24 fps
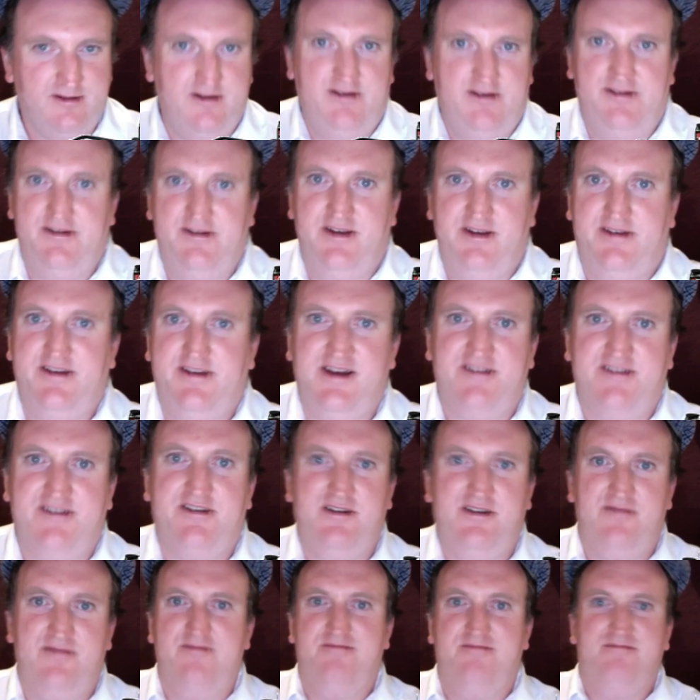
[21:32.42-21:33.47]
it
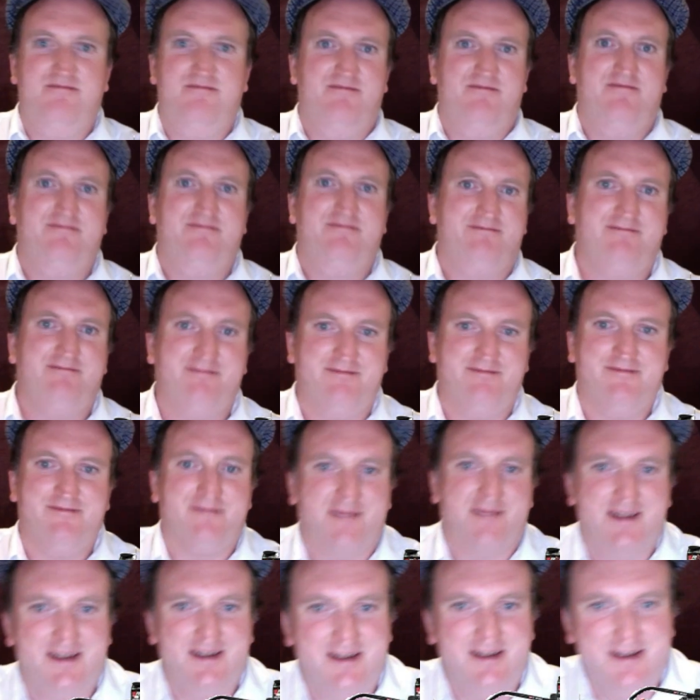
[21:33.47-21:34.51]
doesn't
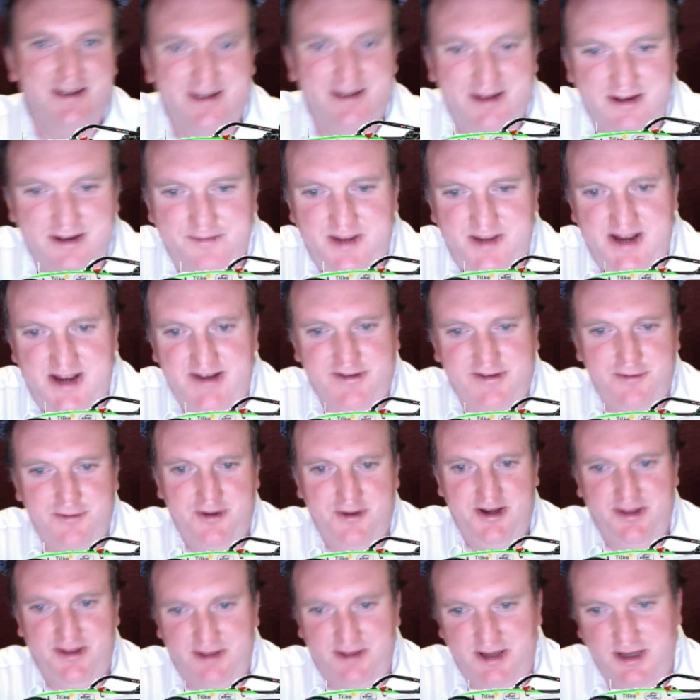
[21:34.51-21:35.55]
amount to
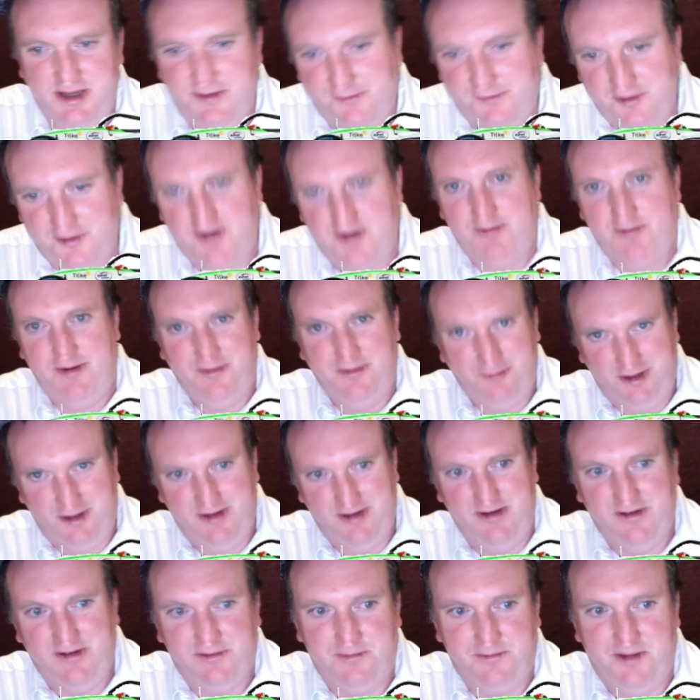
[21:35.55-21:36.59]
anything. You've got to be
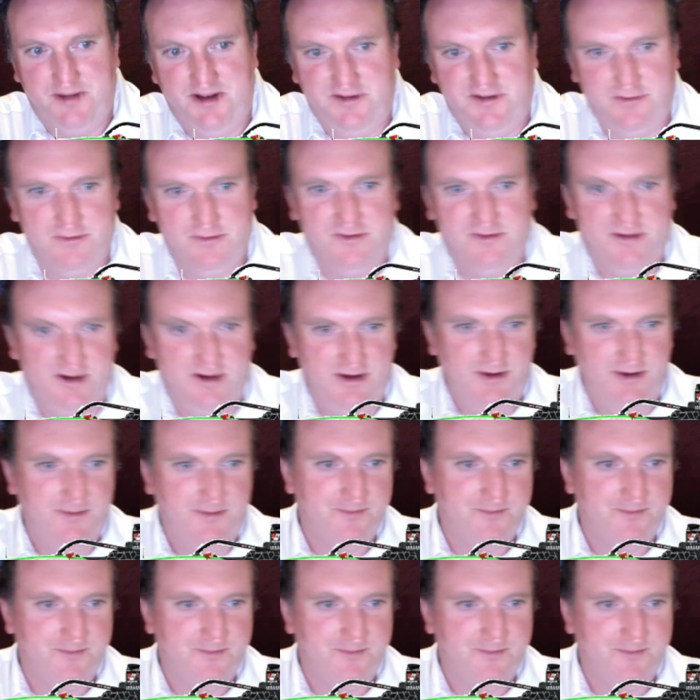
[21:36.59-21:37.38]
really special. So,